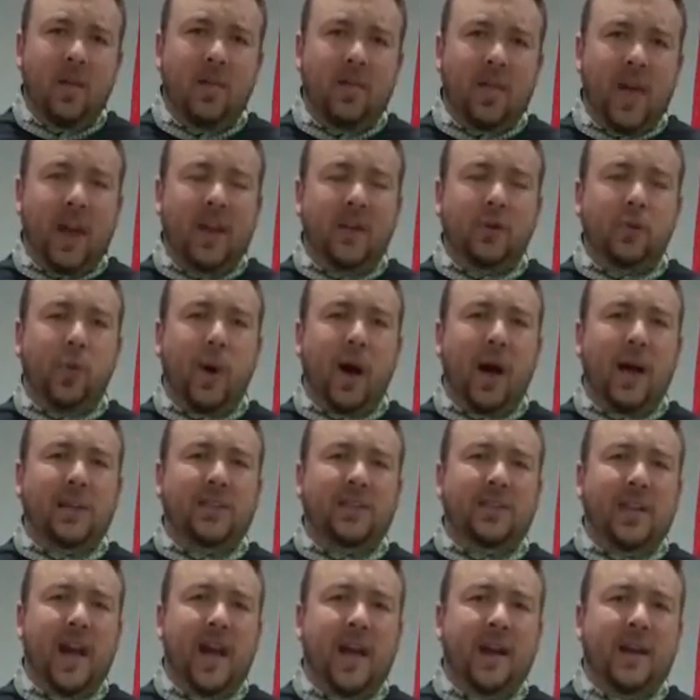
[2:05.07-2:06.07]
That is why I
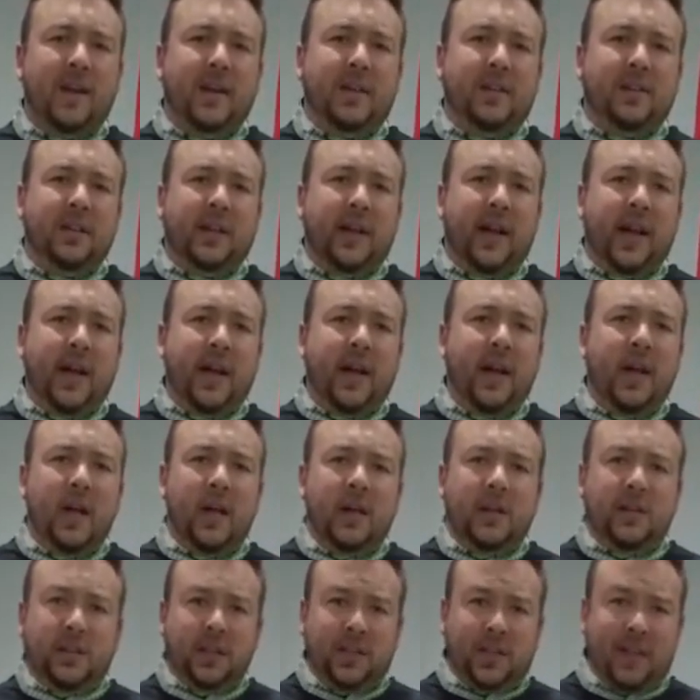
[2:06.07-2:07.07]
stand here today
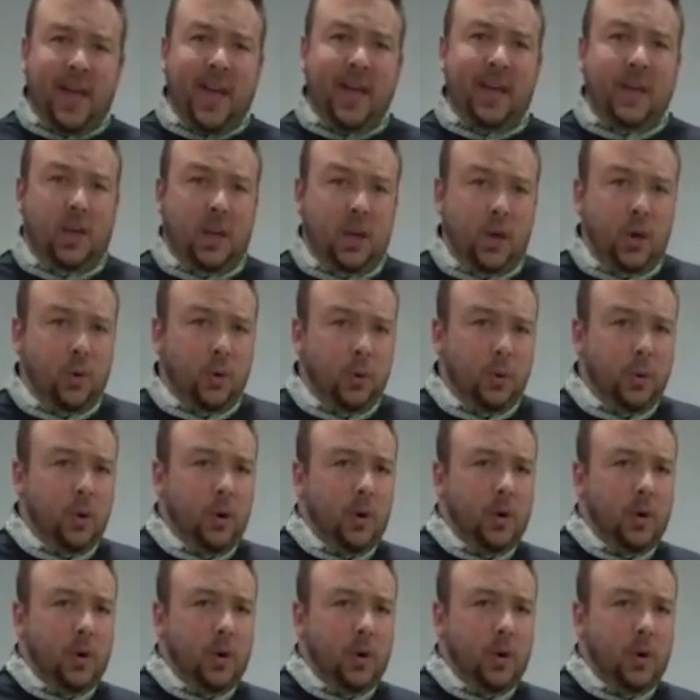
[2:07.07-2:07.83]
to thank you,